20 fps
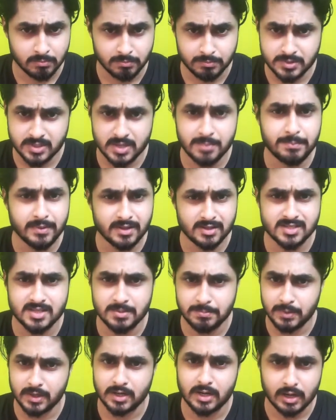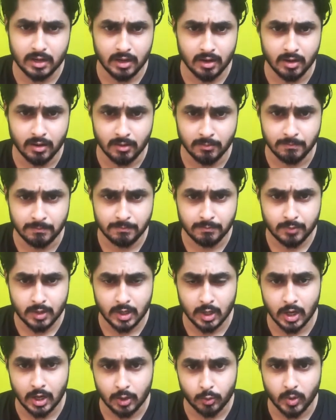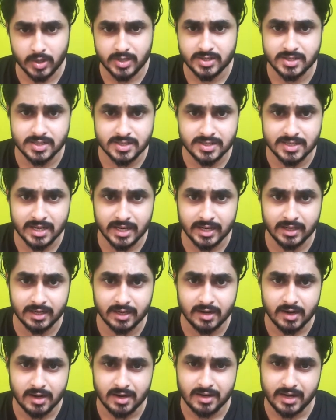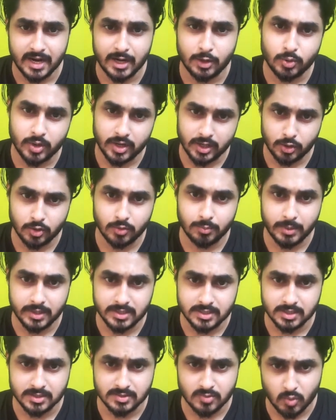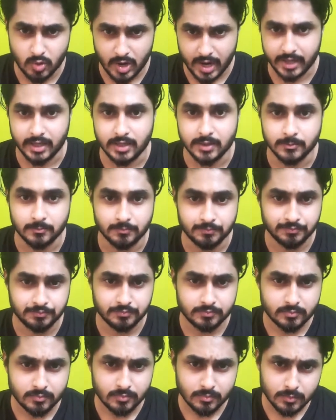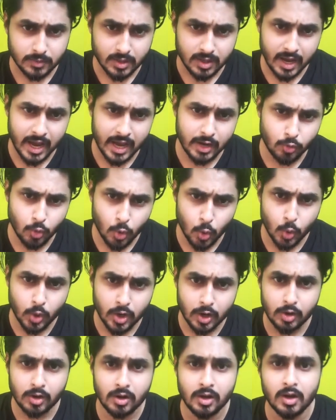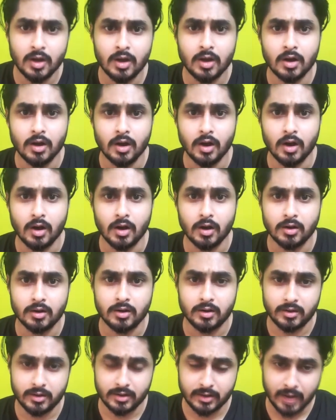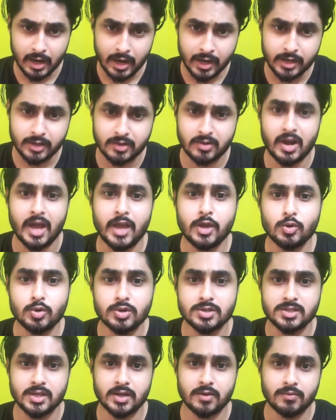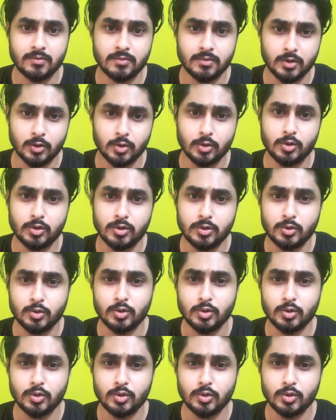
simple questions, and try to get your basics right. And overall, try yourself. You know,